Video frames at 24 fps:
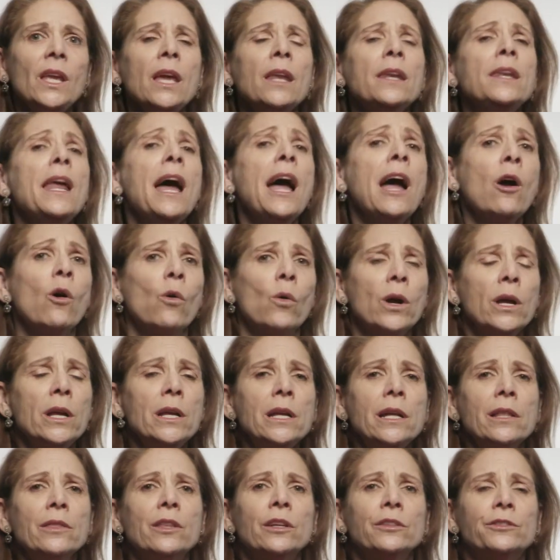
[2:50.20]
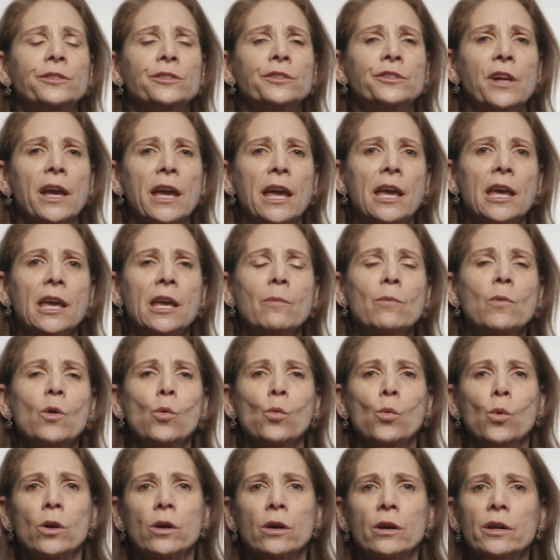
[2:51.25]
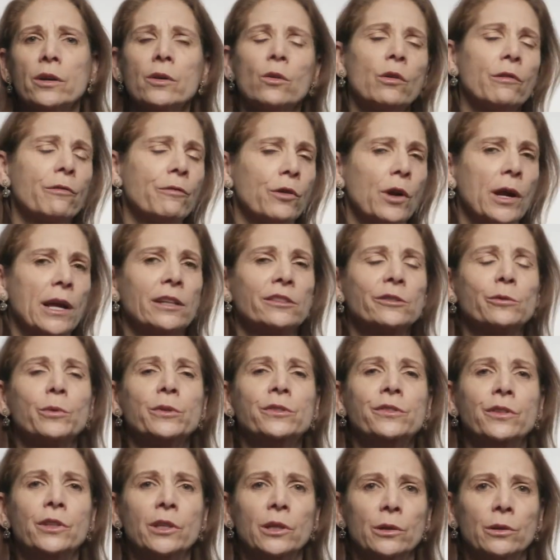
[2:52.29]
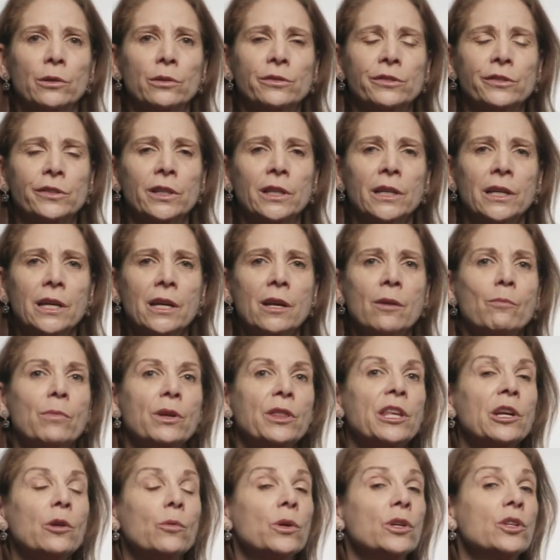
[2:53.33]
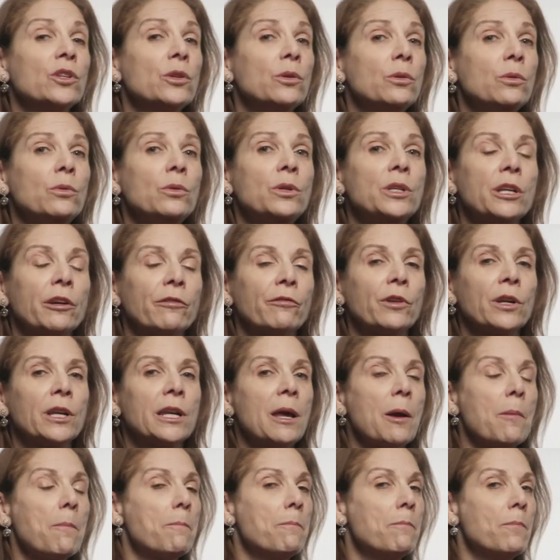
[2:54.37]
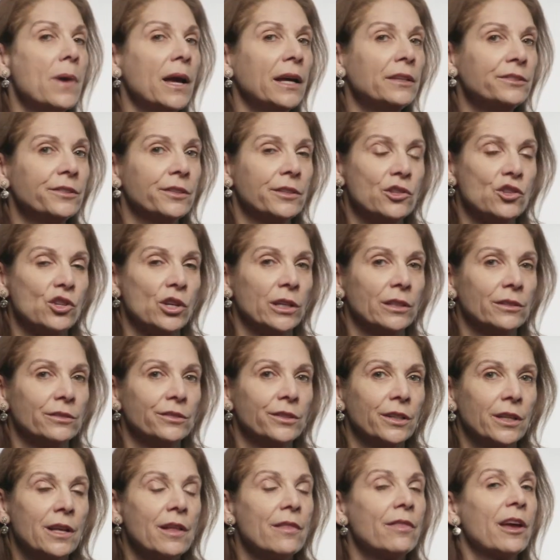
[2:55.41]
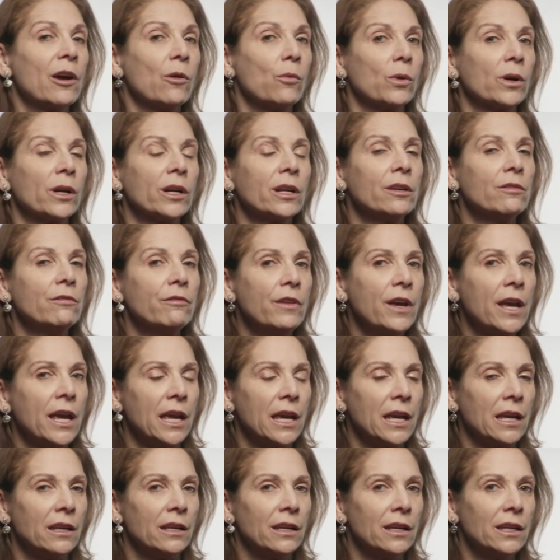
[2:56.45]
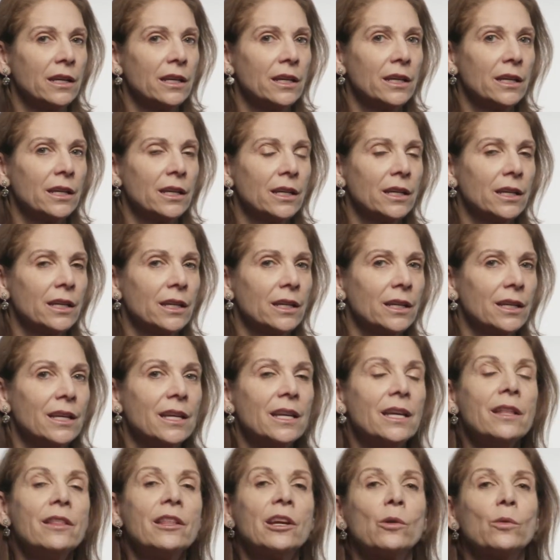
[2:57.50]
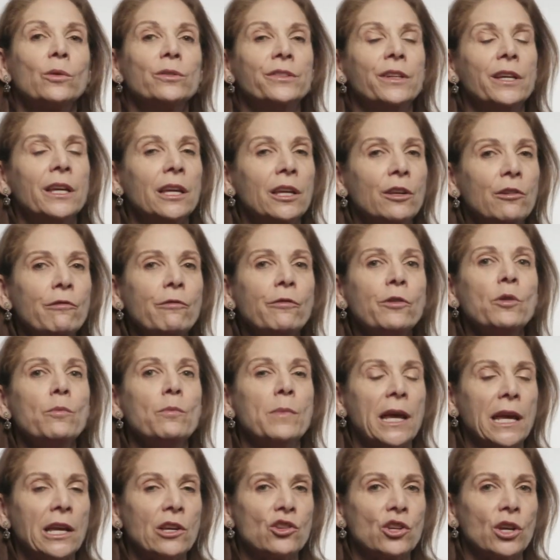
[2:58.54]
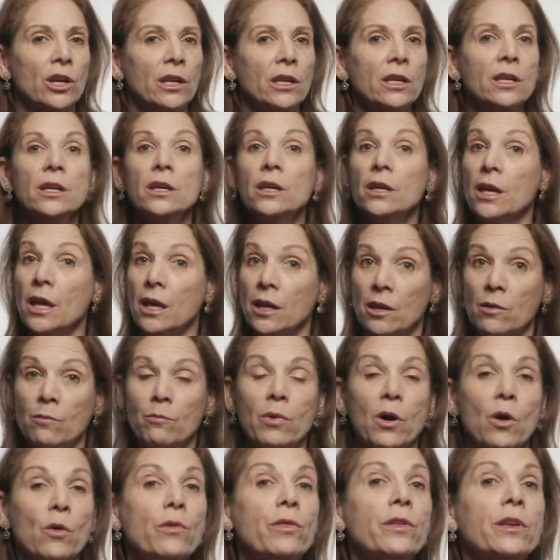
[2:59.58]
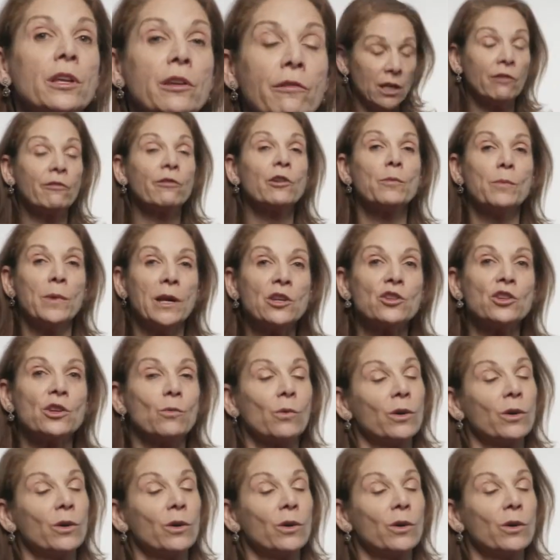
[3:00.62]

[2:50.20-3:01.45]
Now, the same word or phrase was used, but there were two different messages that were conveyed. There was information, and in both the information